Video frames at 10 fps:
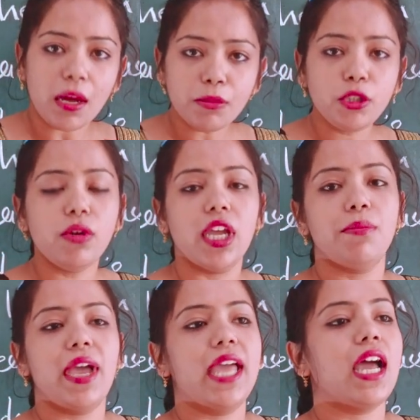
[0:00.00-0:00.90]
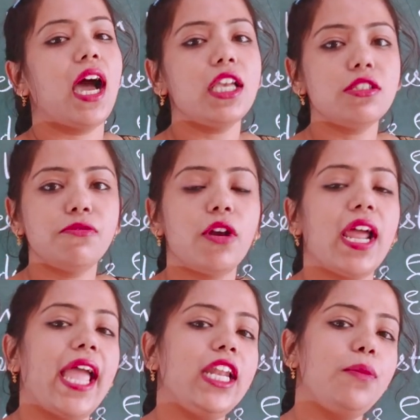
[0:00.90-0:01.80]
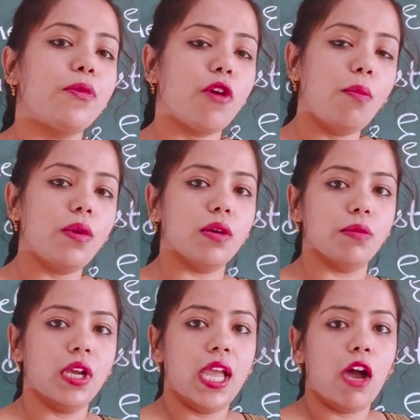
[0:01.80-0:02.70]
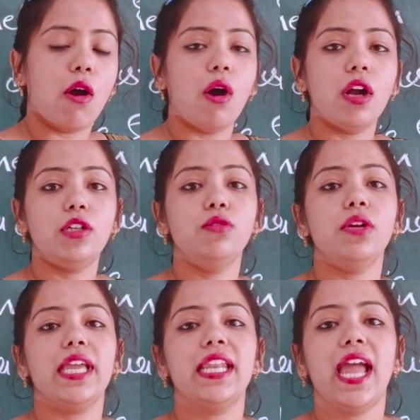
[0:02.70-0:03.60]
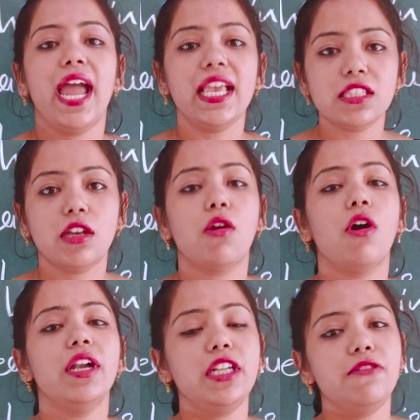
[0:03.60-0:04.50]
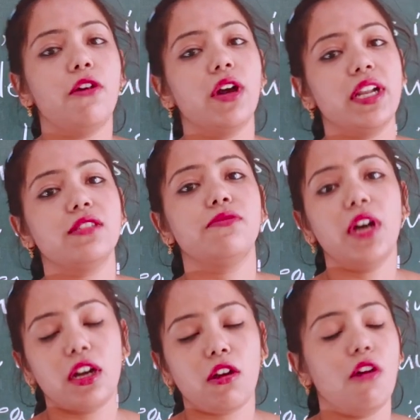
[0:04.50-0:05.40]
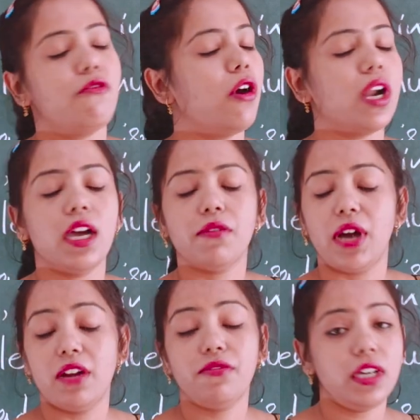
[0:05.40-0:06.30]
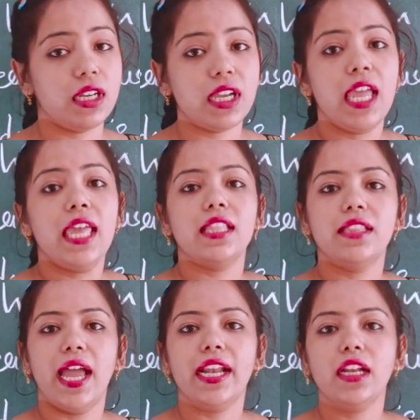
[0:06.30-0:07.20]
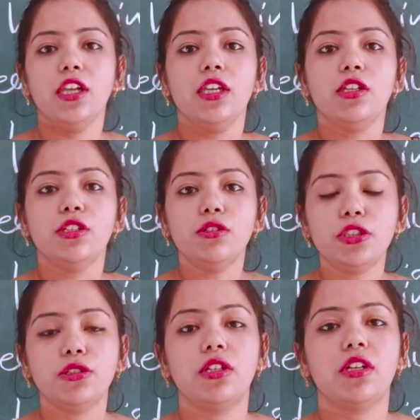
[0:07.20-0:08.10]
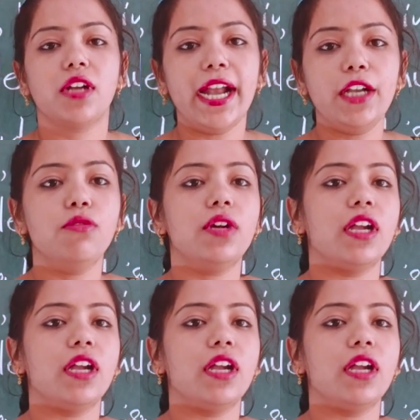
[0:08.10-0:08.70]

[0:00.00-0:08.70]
come to him and ask for any problem or to enhance the quality for his work or for her work, then you should try to